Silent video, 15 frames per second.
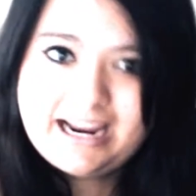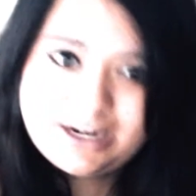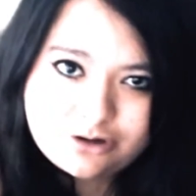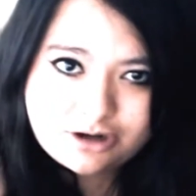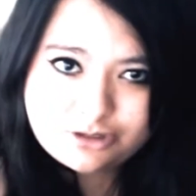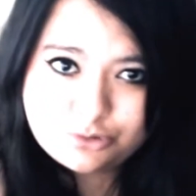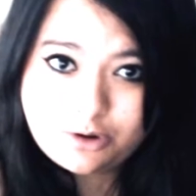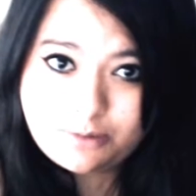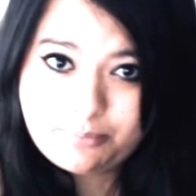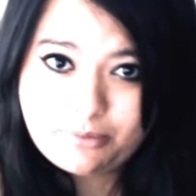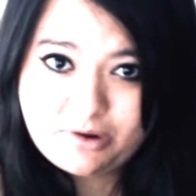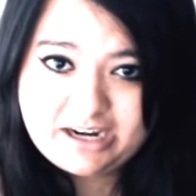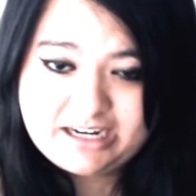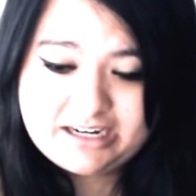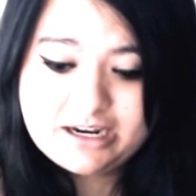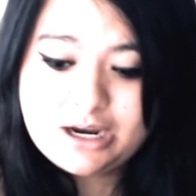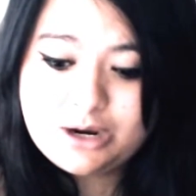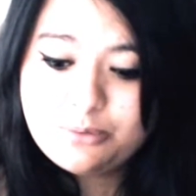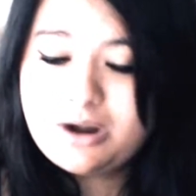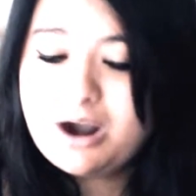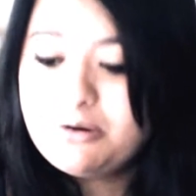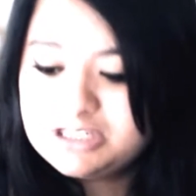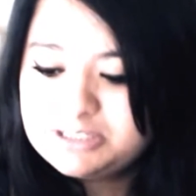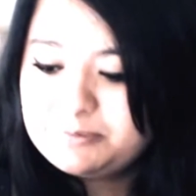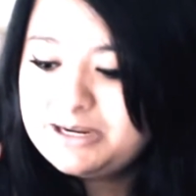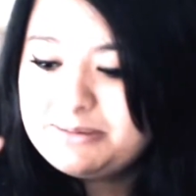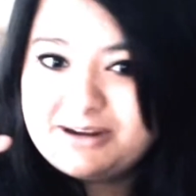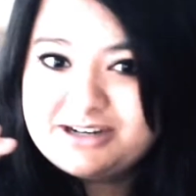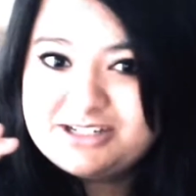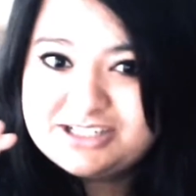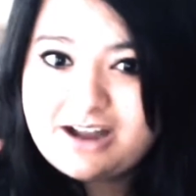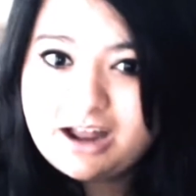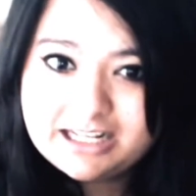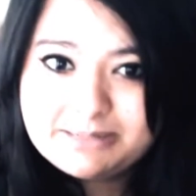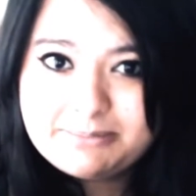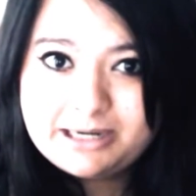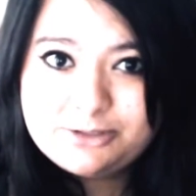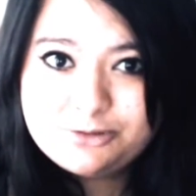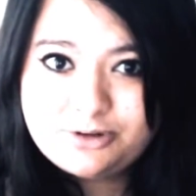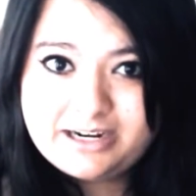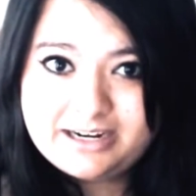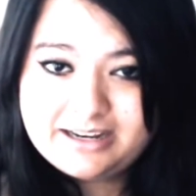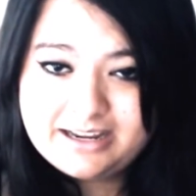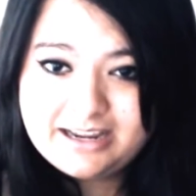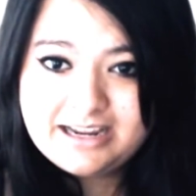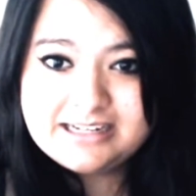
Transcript: It got to a point where I was pretty much sculling my drink,